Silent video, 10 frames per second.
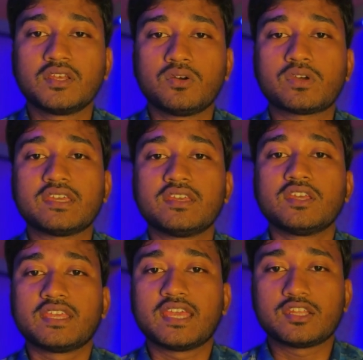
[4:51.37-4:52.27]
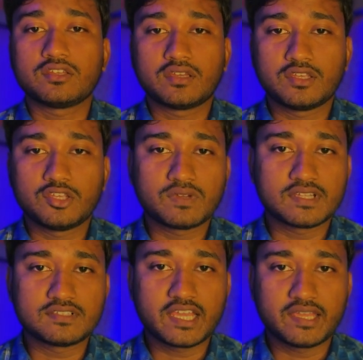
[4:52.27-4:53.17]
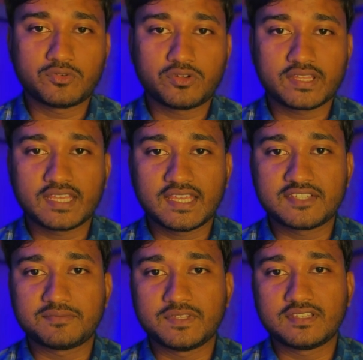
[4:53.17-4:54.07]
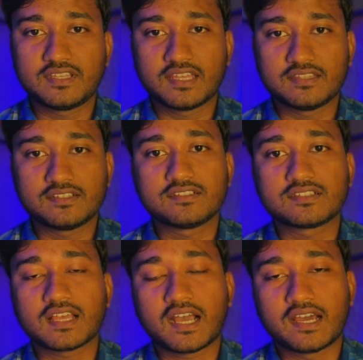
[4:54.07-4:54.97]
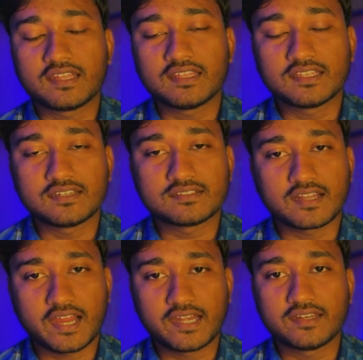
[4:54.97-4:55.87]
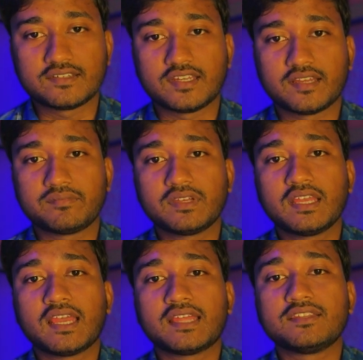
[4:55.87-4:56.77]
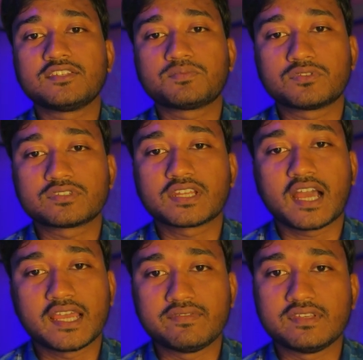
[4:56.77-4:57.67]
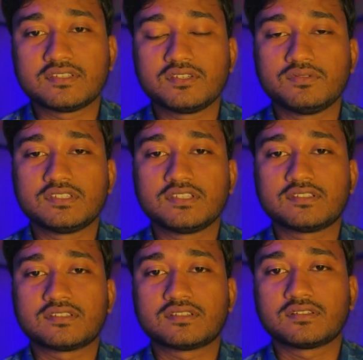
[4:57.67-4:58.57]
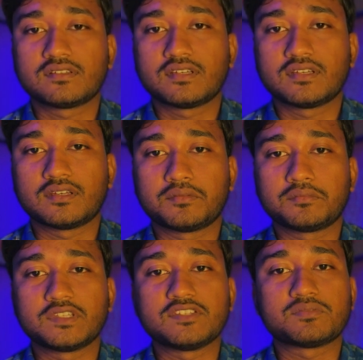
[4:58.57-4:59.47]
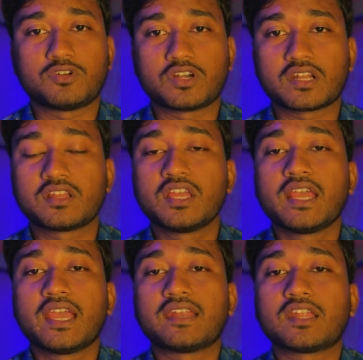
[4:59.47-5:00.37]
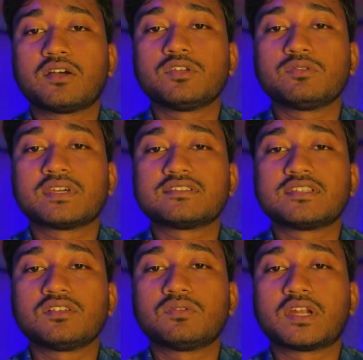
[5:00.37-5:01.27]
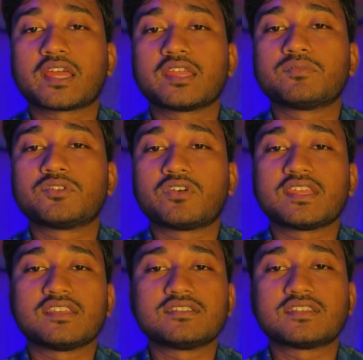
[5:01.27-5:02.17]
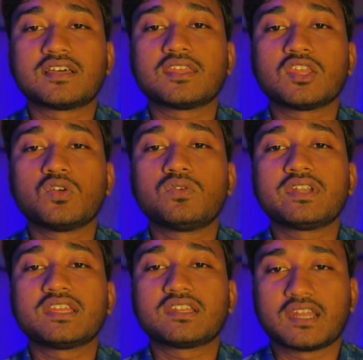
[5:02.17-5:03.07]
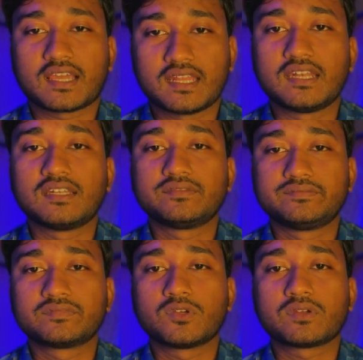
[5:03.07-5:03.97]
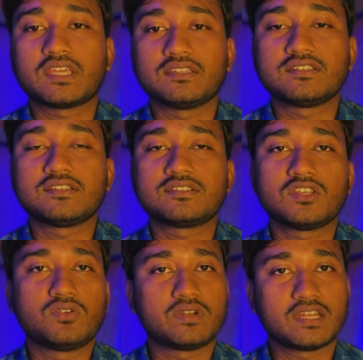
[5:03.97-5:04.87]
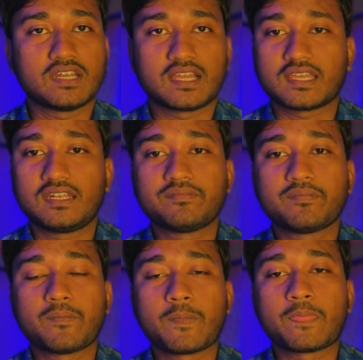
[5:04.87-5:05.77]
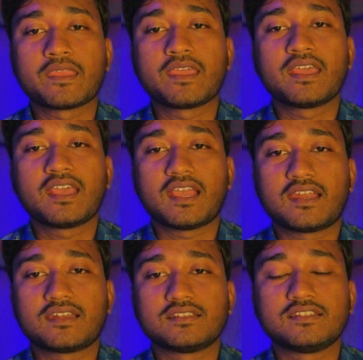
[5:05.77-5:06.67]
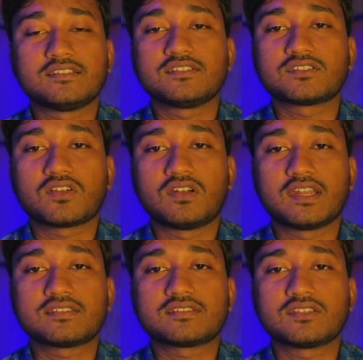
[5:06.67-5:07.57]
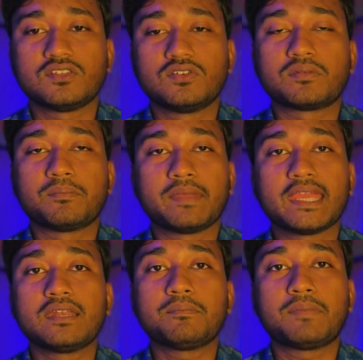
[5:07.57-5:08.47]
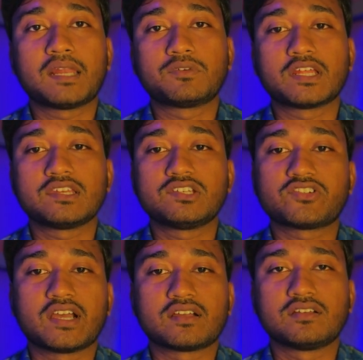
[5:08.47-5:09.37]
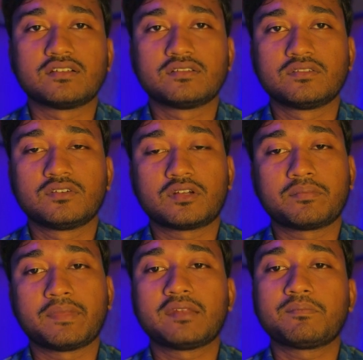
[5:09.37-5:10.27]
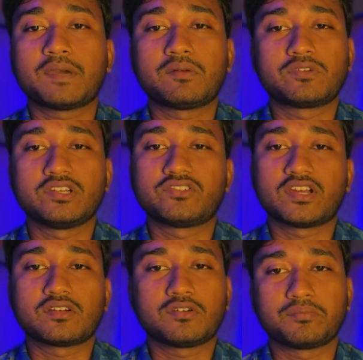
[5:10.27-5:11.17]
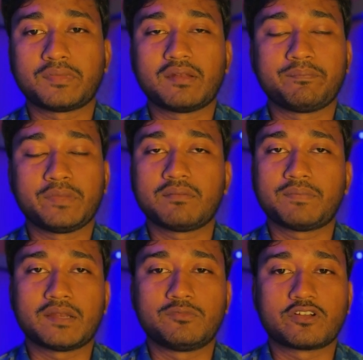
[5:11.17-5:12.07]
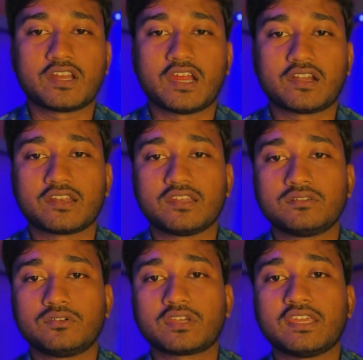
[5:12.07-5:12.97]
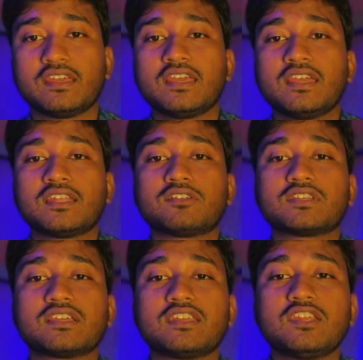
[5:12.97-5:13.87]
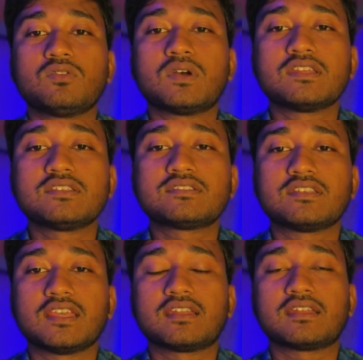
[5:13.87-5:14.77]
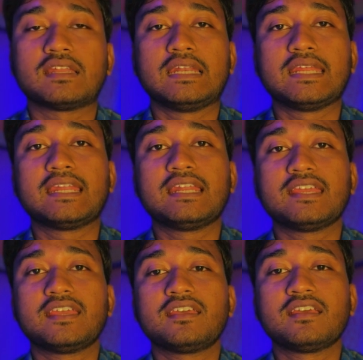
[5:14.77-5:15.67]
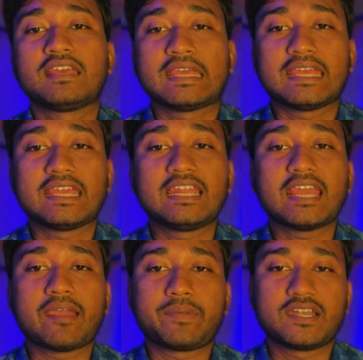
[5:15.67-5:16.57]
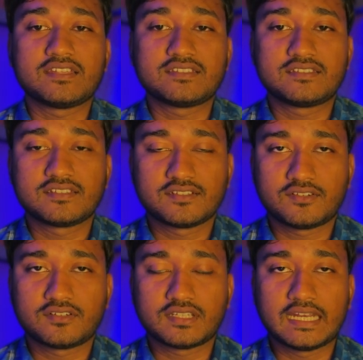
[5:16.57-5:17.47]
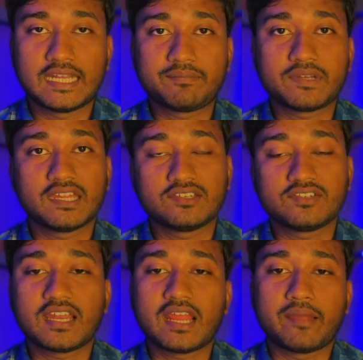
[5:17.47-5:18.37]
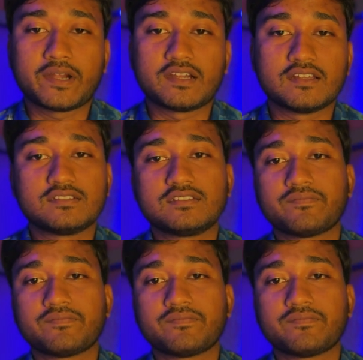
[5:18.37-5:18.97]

Okay, here you can see I am drawing the SVC, and this is the RA, that is the right atrium, and this portion IVC, which is this border. And now you can see what I am drawing is the aortic knuckle. Okay, is aortic knuckle, and this is called as your main pulmonary trunk or main pulmonary artery. Okay, now the green one is here LA appendage or the left atrial appendage,